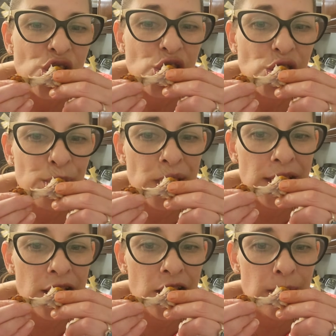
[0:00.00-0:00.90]
I'll
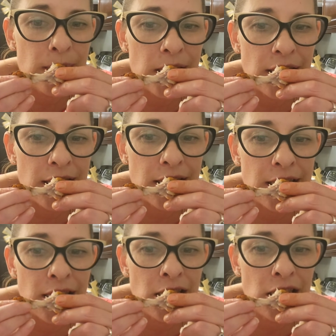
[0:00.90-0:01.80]
probably do more
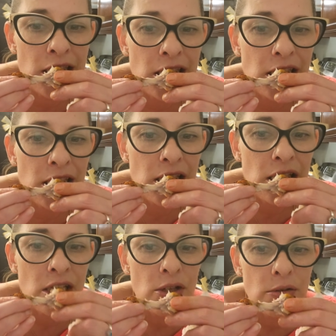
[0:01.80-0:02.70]
licking.
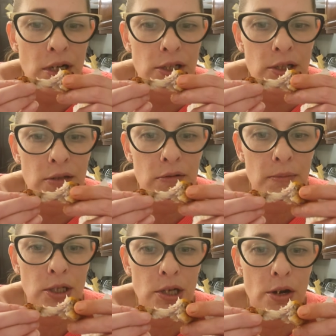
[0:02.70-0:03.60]
Watching some of my
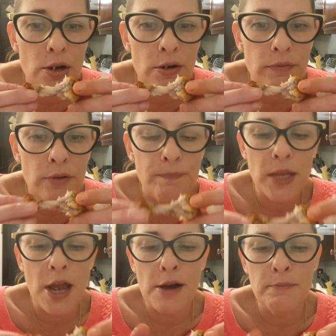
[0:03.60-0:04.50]
show.
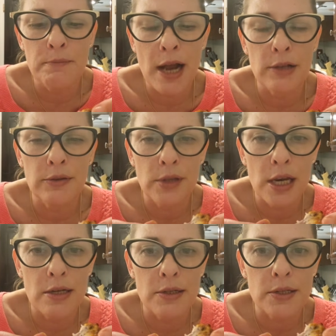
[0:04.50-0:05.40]
Yeah, Matt,
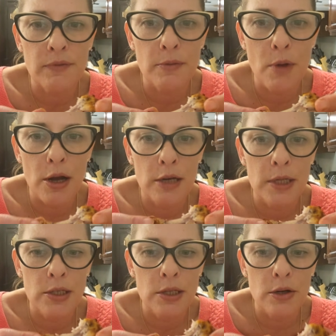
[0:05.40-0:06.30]
thanks for modding
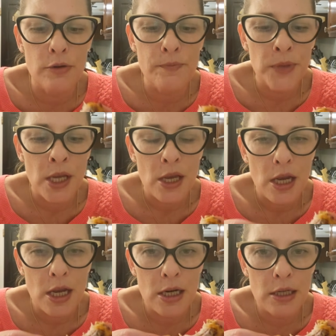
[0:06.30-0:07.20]
me too.
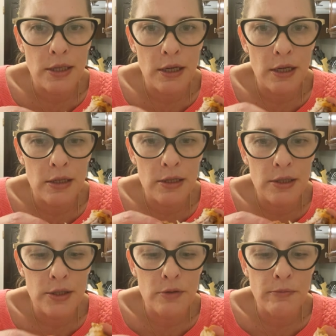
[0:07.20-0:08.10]
And I did
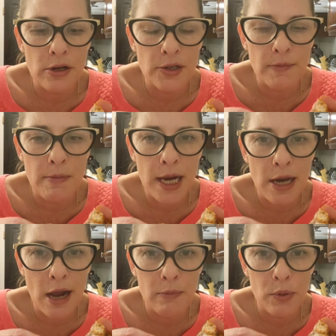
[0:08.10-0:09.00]
do some of my
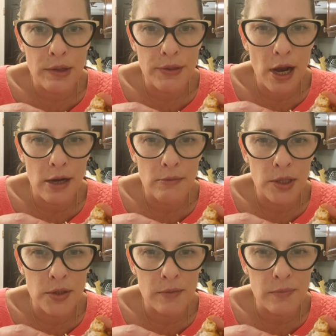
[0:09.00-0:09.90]
nap with that
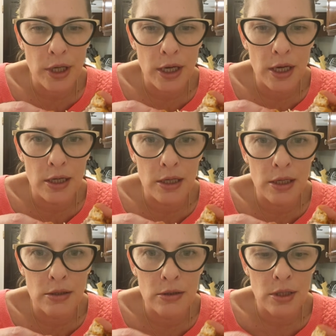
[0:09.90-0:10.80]
music playing
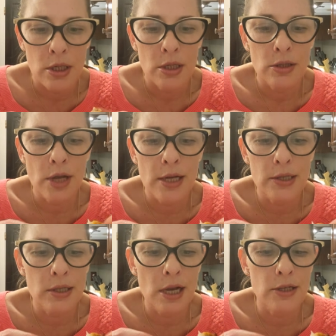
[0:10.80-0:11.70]
and the lights
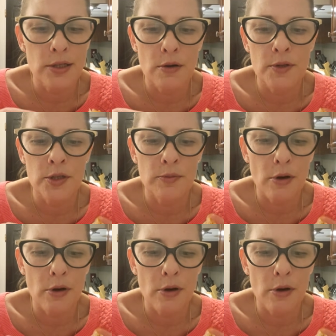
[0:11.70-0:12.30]
and that, so it was